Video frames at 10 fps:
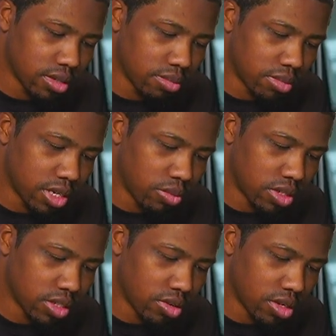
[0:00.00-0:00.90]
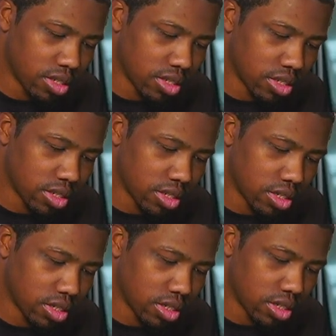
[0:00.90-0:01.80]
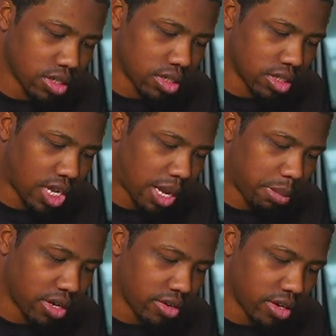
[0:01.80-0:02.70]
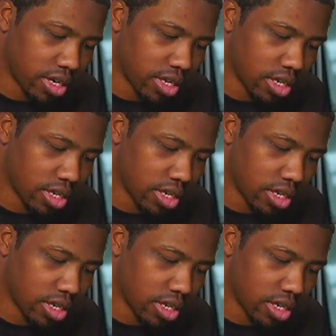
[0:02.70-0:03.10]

But we're just gonna stop it early.